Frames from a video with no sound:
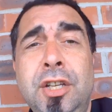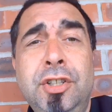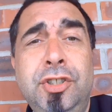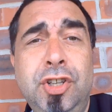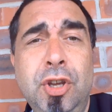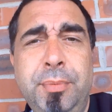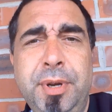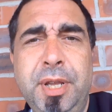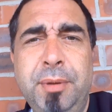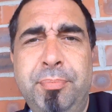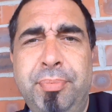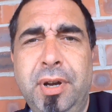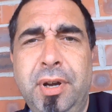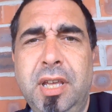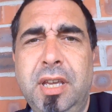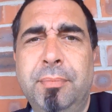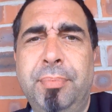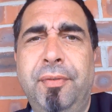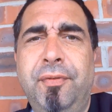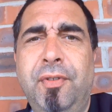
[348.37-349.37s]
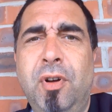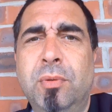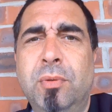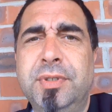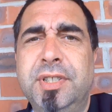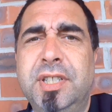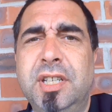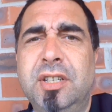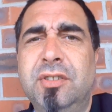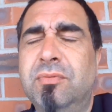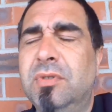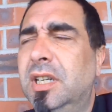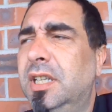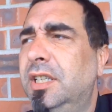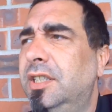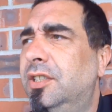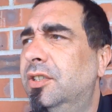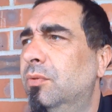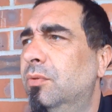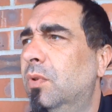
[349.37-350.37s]
Too many brilliant performances really
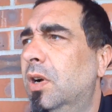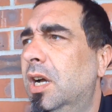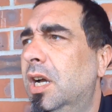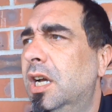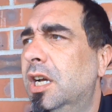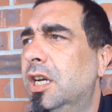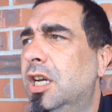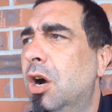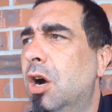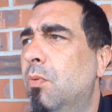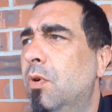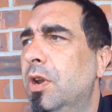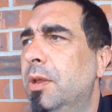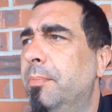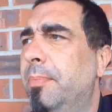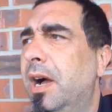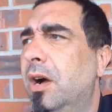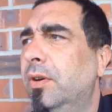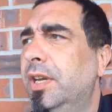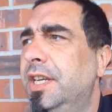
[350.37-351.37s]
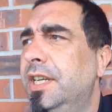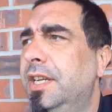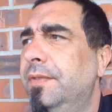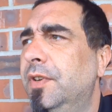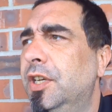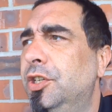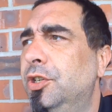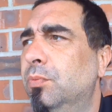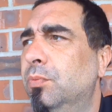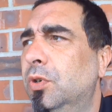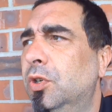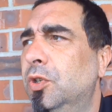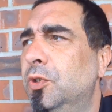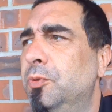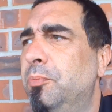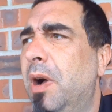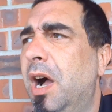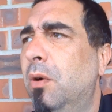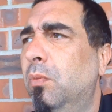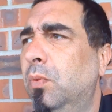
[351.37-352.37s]
to go on about individuals,
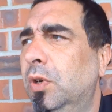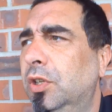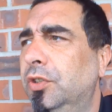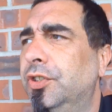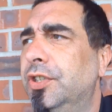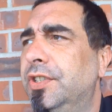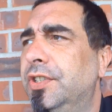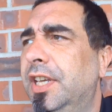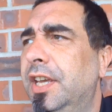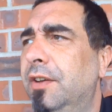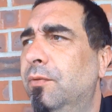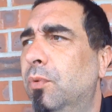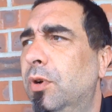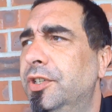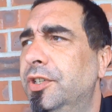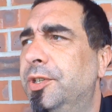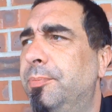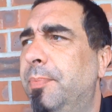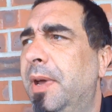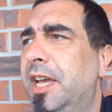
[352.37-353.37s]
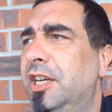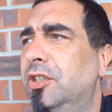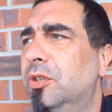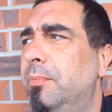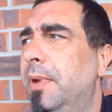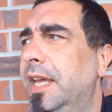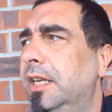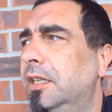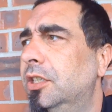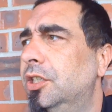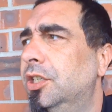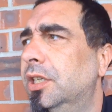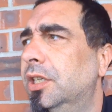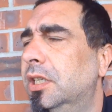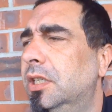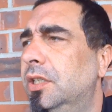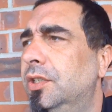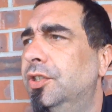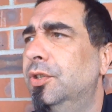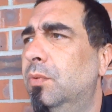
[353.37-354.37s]
but I will just give one special
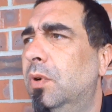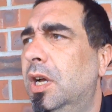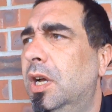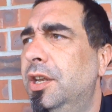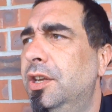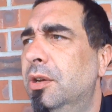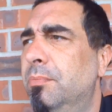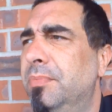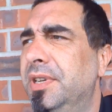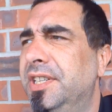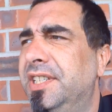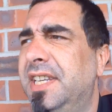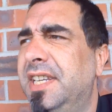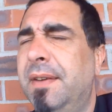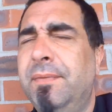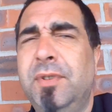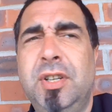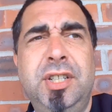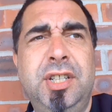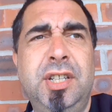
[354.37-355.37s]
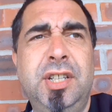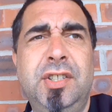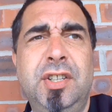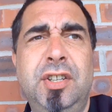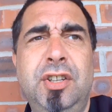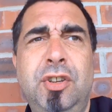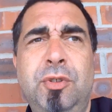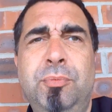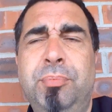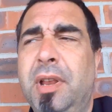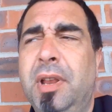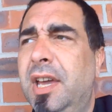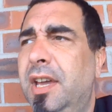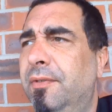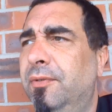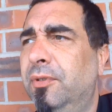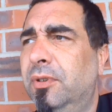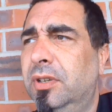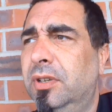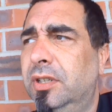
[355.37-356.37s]
mention to number 7. She's a new player
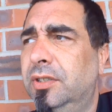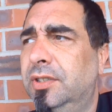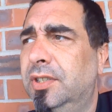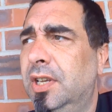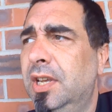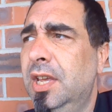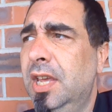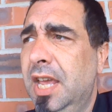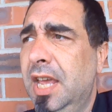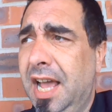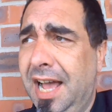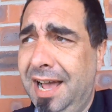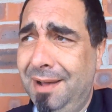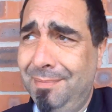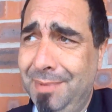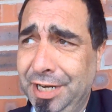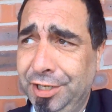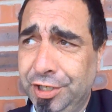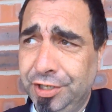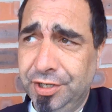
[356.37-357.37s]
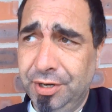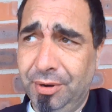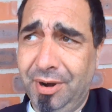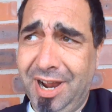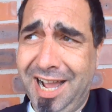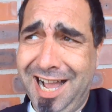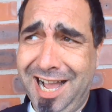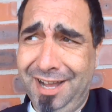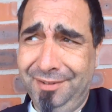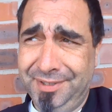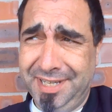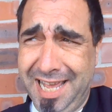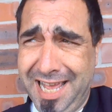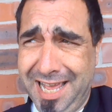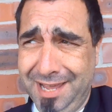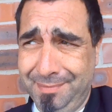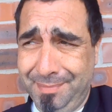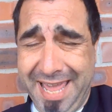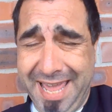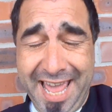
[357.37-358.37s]
for us. I mentioned her at half
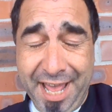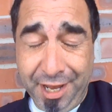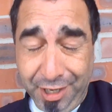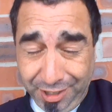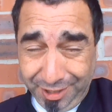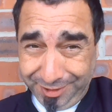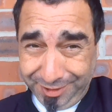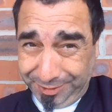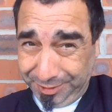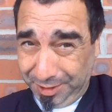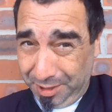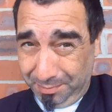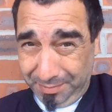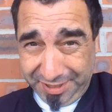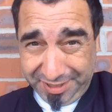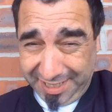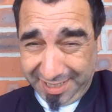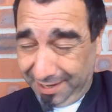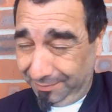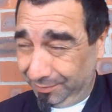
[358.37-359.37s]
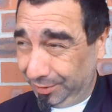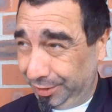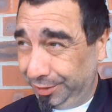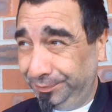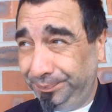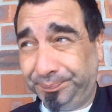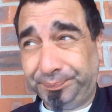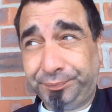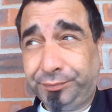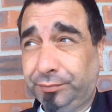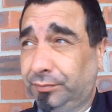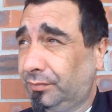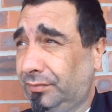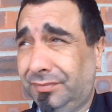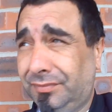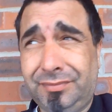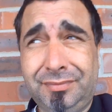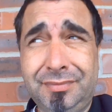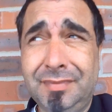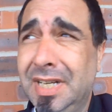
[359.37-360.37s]
time, Ella, number 7,
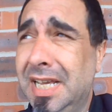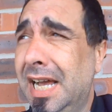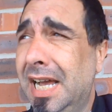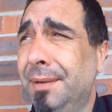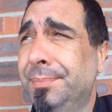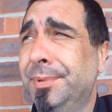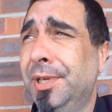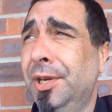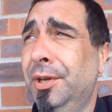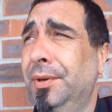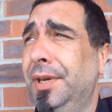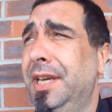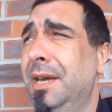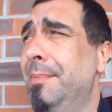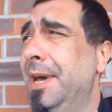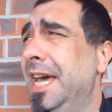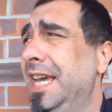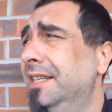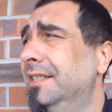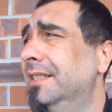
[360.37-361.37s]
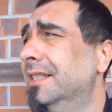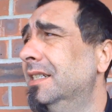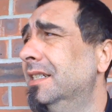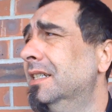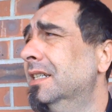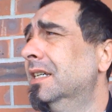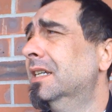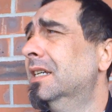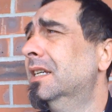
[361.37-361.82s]
absolutely amazing,